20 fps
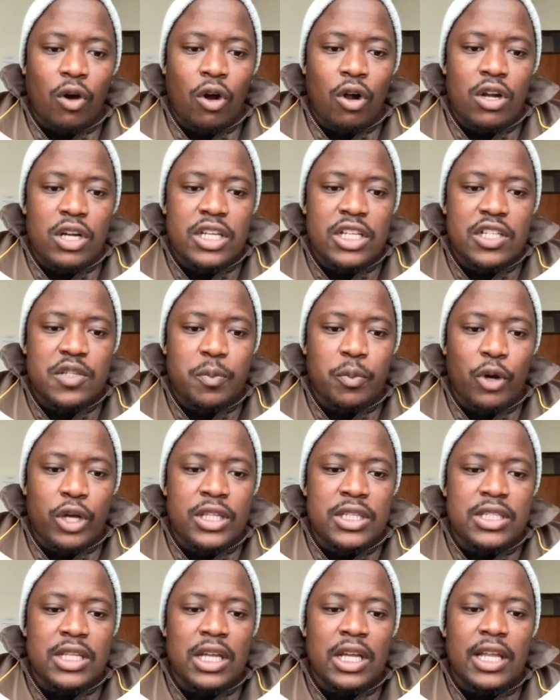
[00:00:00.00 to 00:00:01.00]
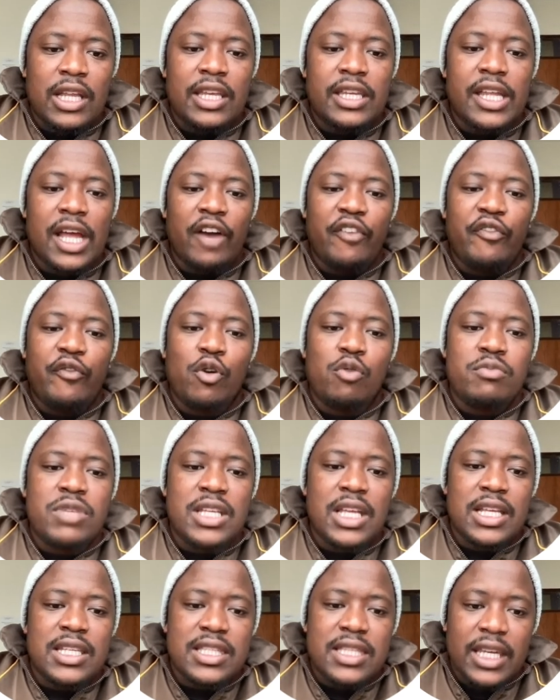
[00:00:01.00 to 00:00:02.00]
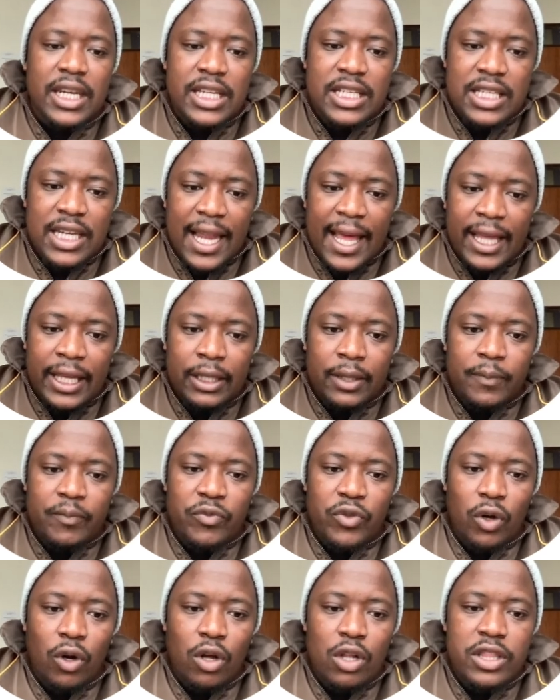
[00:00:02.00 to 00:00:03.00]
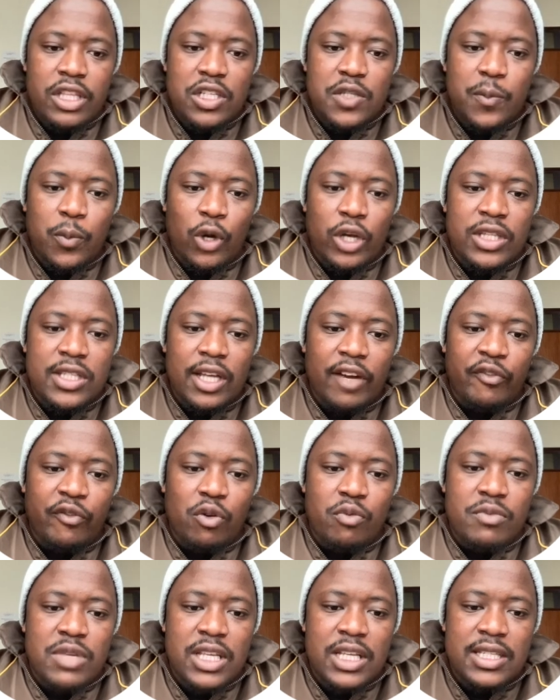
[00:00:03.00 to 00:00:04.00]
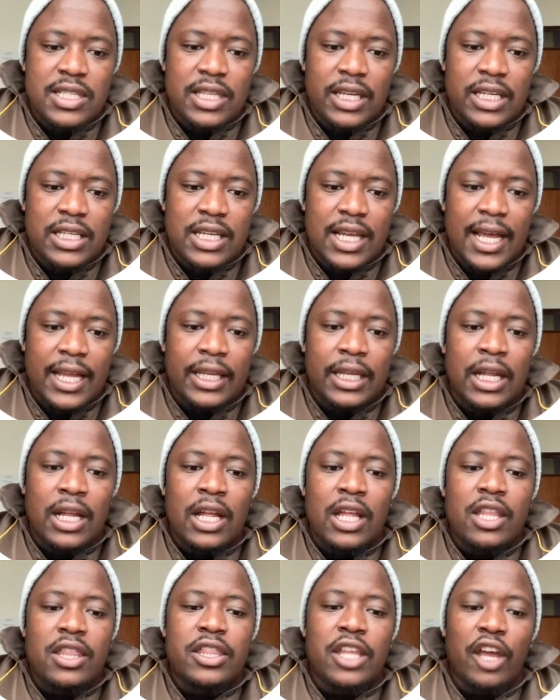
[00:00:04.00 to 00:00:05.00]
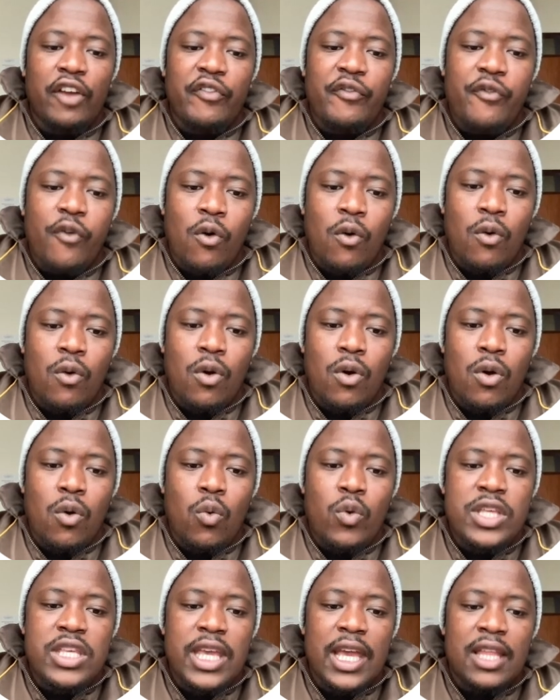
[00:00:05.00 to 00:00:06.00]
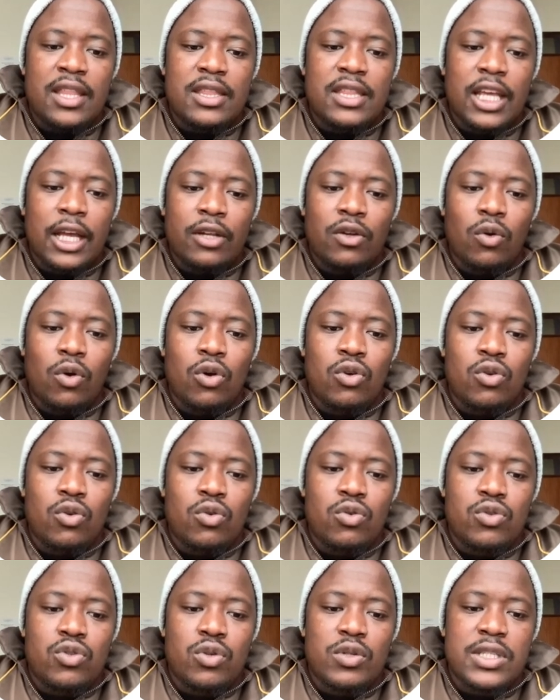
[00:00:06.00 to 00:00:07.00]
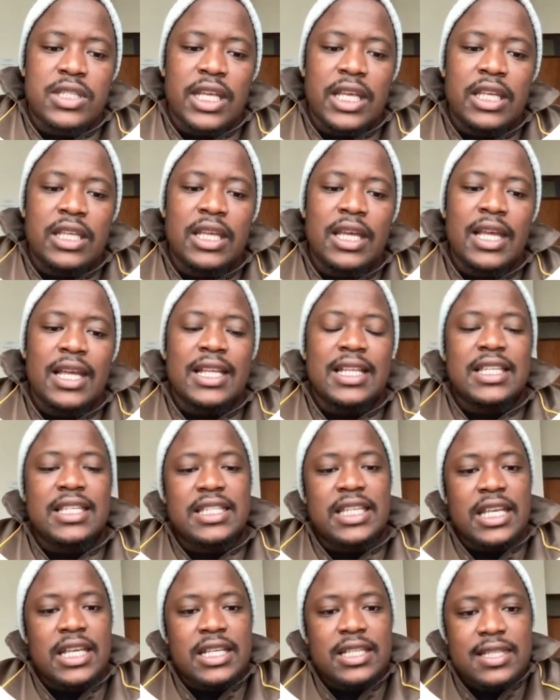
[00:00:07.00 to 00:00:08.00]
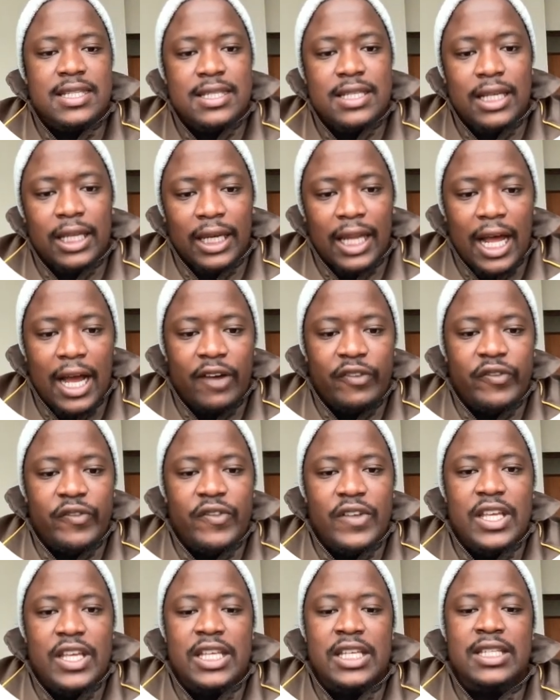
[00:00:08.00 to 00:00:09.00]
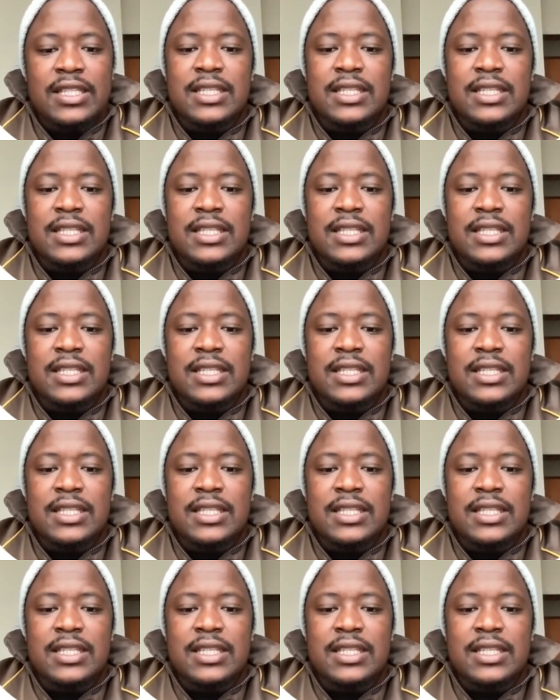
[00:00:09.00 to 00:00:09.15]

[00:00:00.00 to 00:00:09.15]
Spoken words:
these points, they are forming a straight line. All these points are forming a straight line. Therefore, we can then conclude to say this graph is